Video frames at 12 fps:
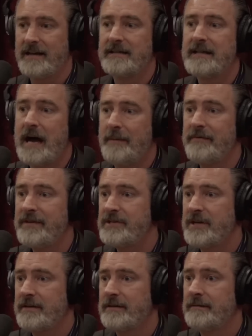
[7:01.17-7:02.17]
on top of
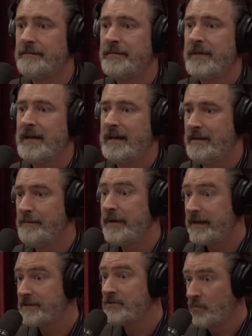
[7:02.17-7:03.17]
each other. And the
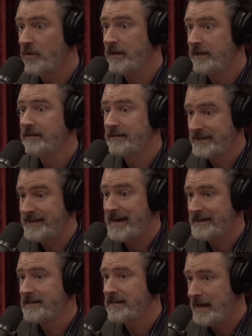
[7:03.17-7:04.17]
biggest one
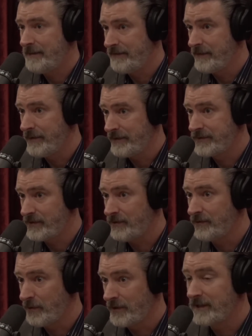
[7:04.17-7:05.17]
stacked on top of the
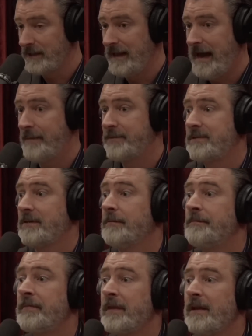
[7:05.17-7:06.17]
post-Cold War collapse. So
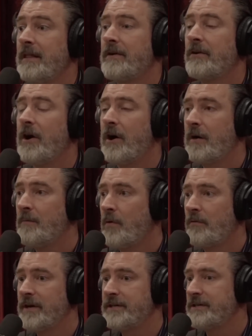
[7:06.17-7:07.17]
there are
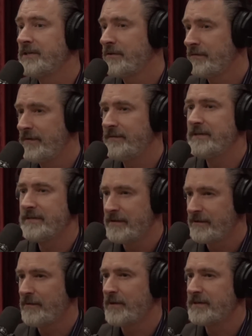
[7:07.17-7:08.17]
more Russians in their 50s than
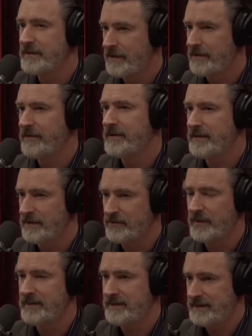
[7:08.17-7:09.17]
their 40s than their 30s than their
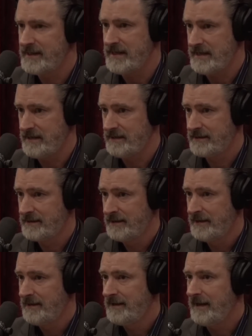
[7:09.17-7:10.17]
20s and teens.
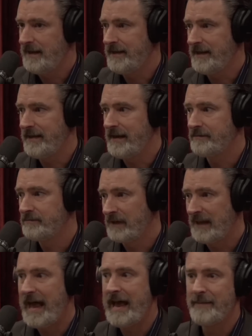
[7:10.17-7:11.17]
And then they
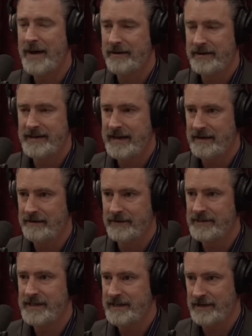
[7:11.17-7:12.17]
lie about the data of the
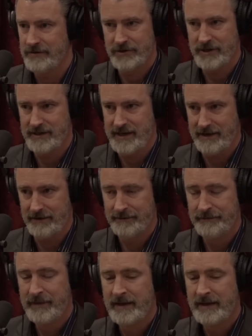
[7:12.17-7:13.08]
teenagers on down,